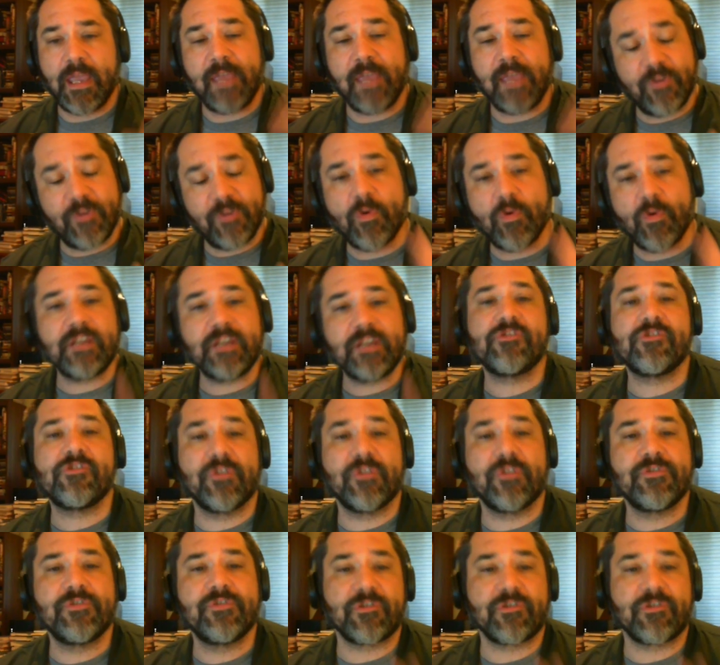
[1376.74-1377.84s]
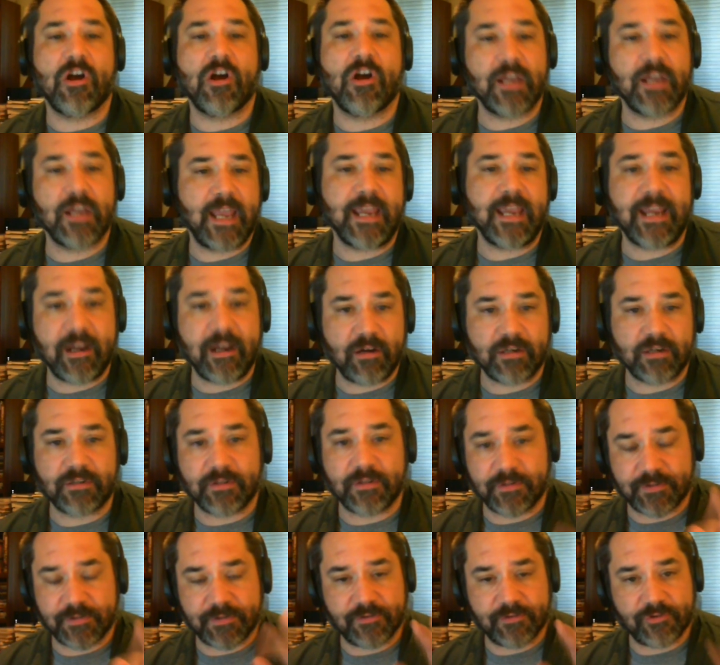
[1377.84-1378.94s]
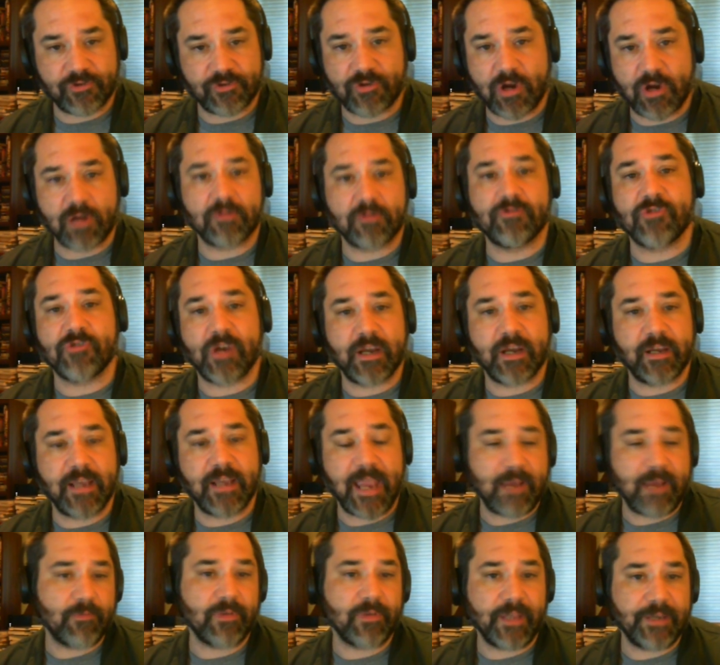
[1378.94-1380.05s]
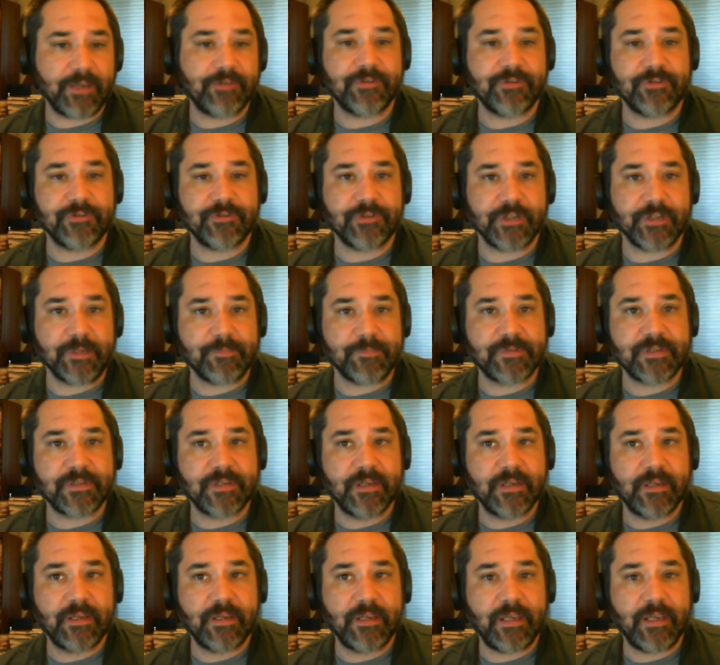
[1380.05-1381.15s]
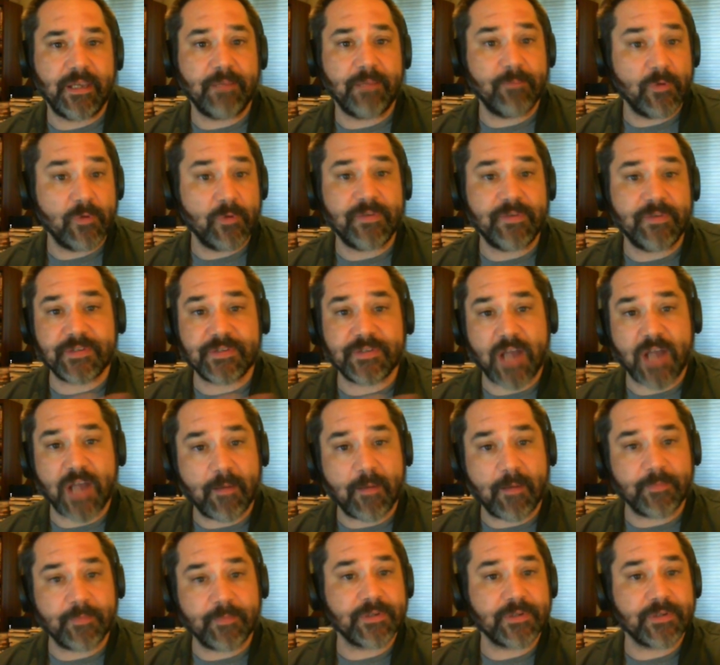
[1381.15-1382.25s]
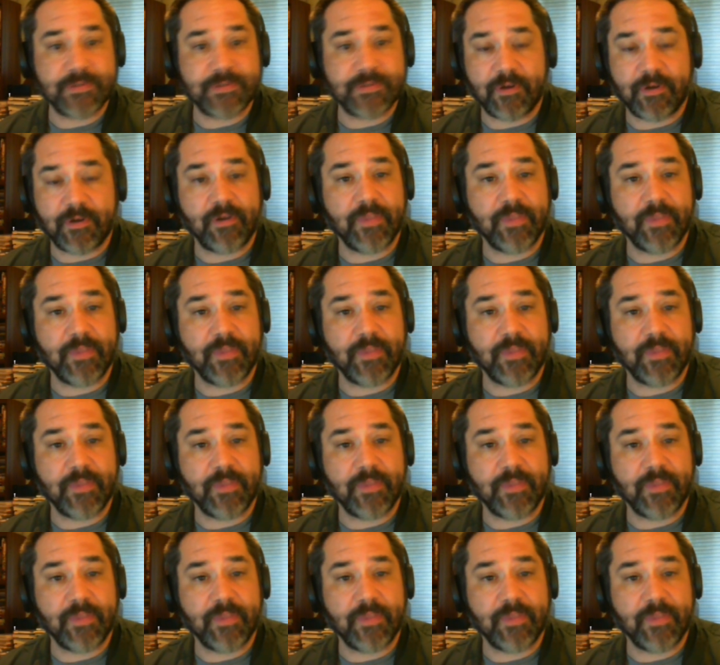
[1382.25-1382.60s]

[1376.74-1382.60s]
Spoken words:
If you want to introduce strong gay characters and strong gay relationships in movies and comic books and